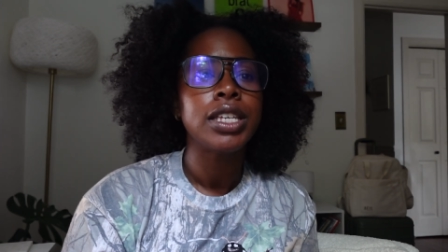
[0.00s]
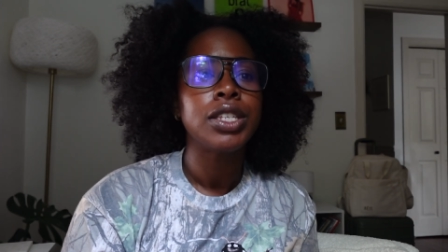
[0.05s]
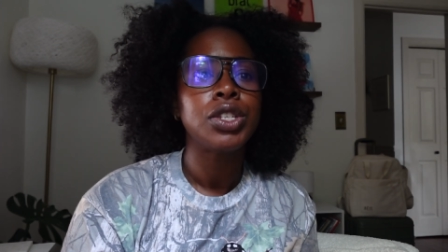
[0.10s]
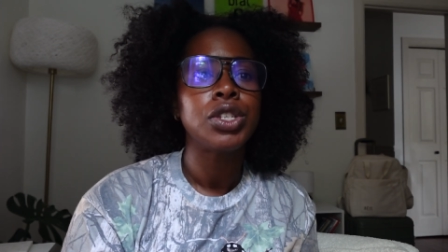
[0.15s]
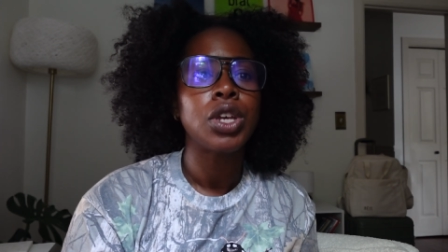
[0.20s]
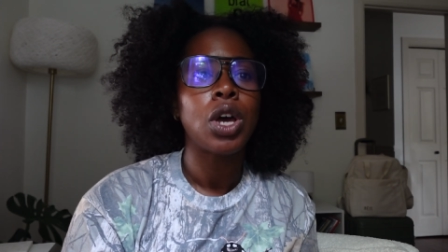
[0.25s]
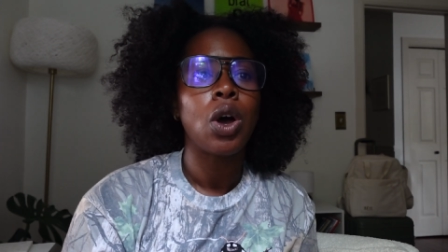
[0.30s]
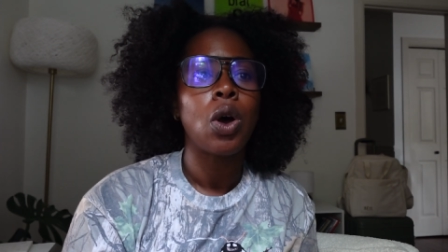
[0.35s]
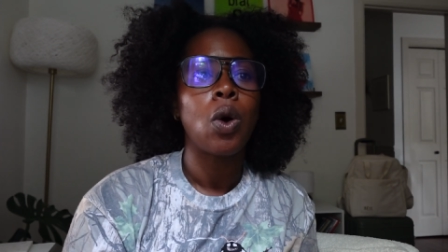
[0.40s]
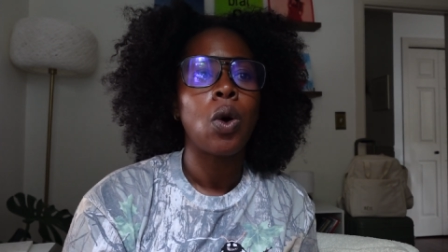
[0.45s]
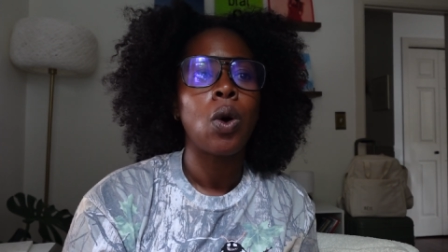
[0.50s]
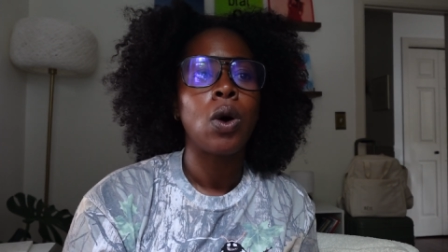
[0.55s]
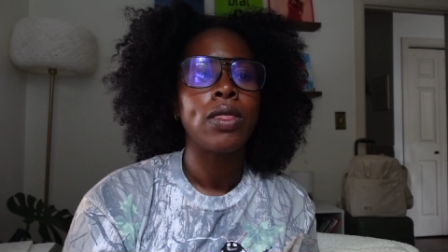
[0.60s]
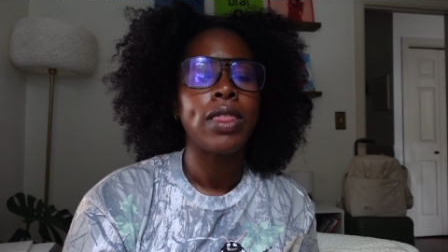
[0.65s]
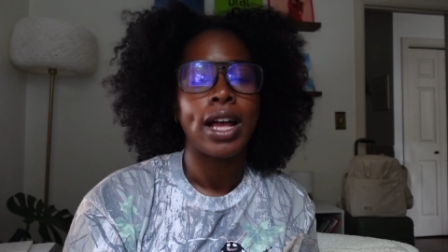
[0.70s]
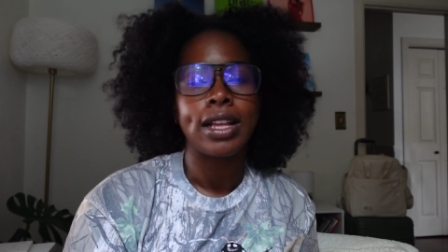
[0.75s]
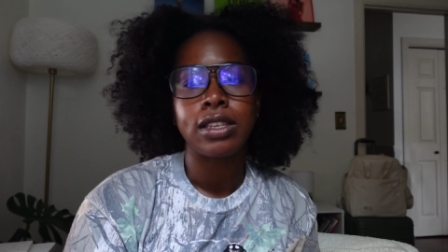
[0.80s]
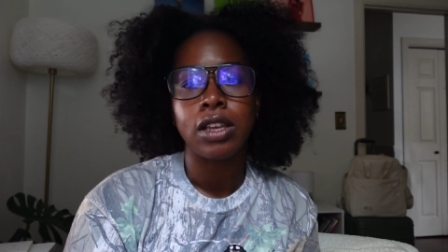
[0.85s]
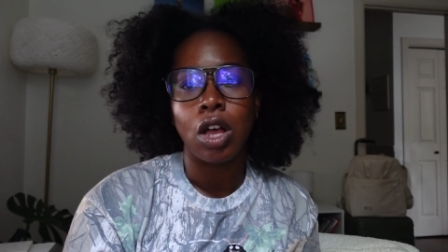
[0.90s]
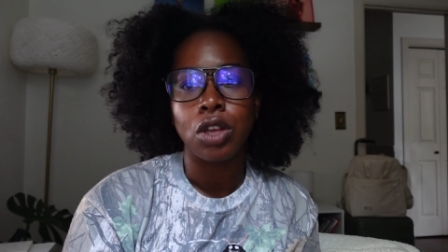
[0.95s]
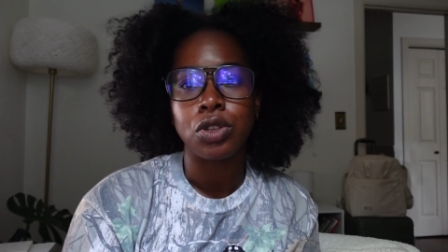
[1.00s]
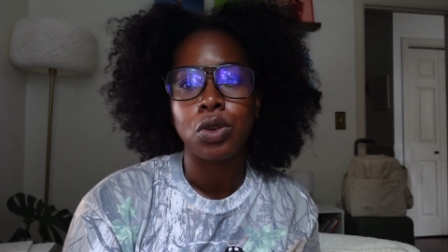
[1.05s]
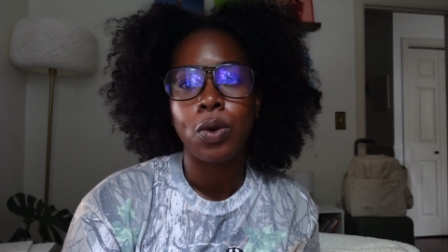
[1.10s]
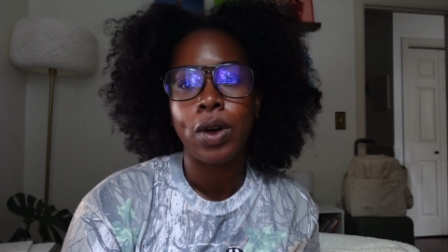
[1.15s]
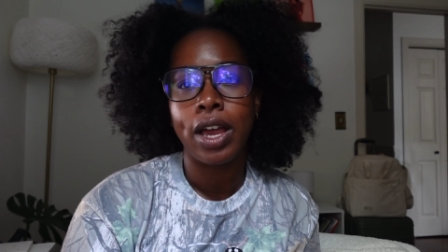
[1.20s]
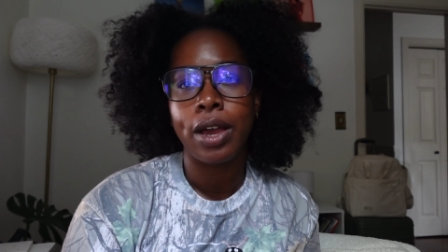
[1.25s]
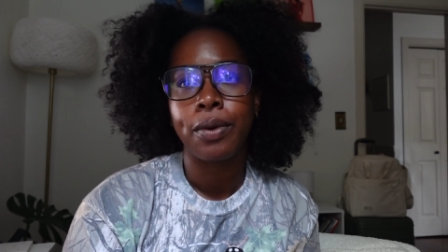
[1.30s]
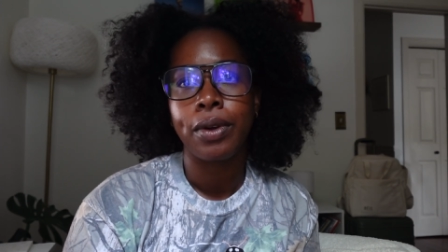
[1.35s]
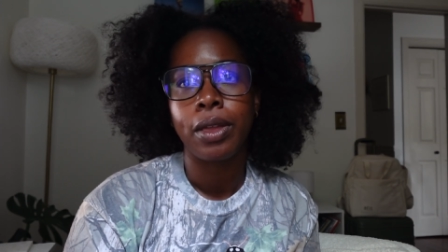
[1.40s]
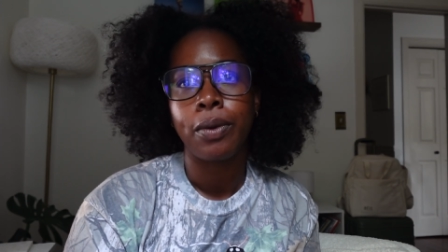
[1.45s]
So that's also
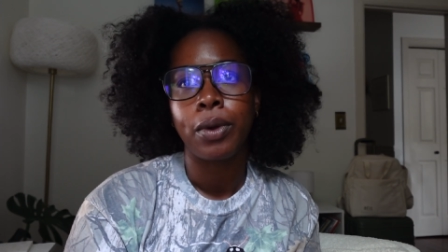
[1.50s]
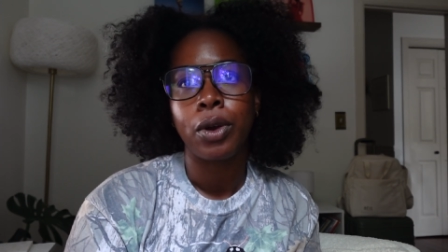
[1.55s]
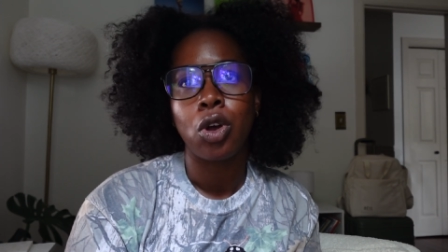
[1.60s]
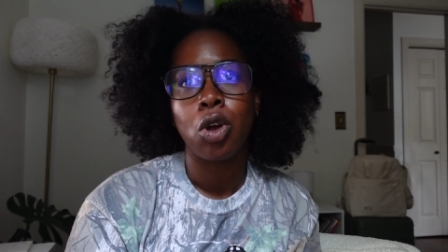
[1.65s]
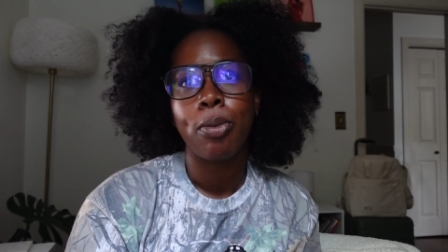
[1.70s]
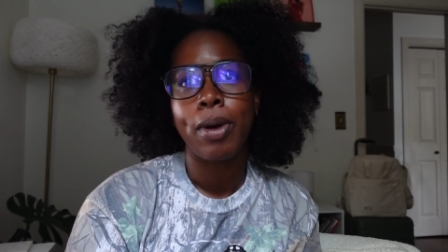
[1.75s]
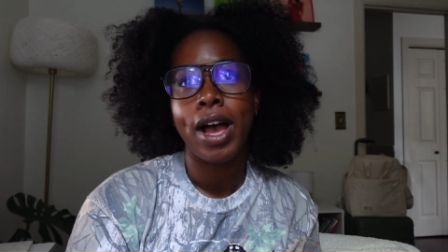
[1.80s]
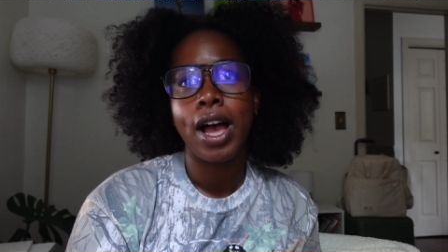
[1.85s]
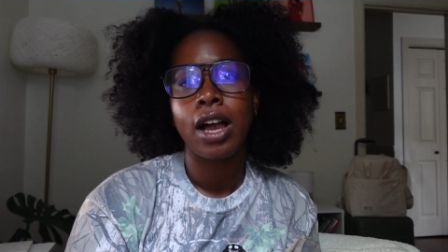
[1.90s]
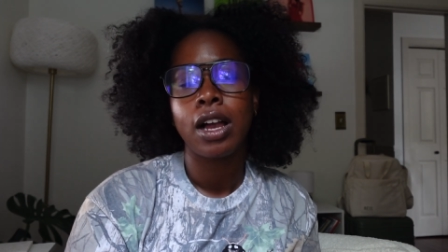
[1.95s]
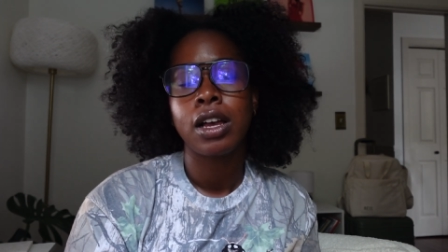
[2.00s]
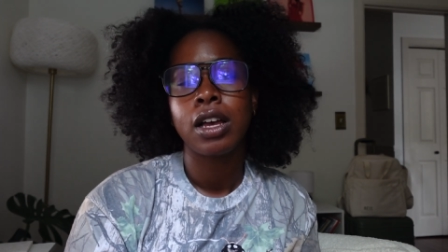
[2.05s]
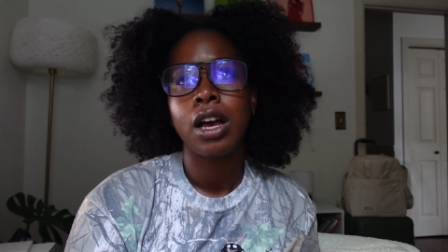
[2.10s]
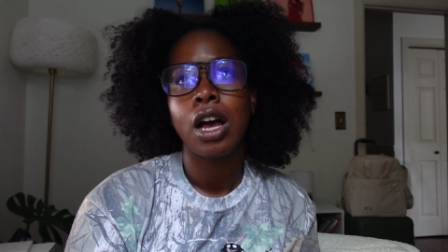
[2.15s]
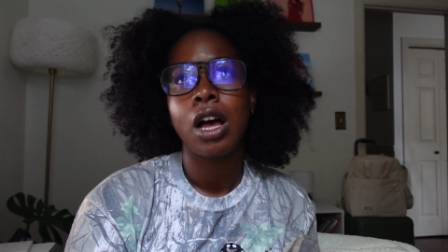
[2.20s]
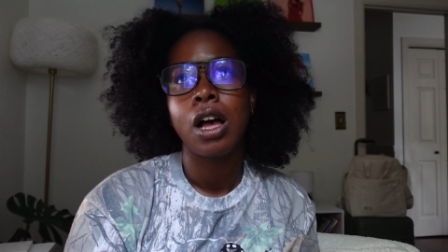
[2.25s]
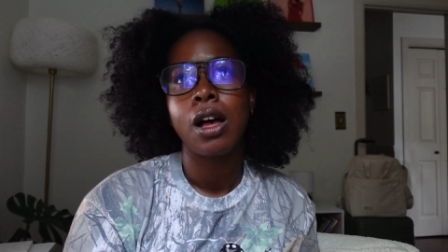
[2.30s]
why I really want to go back,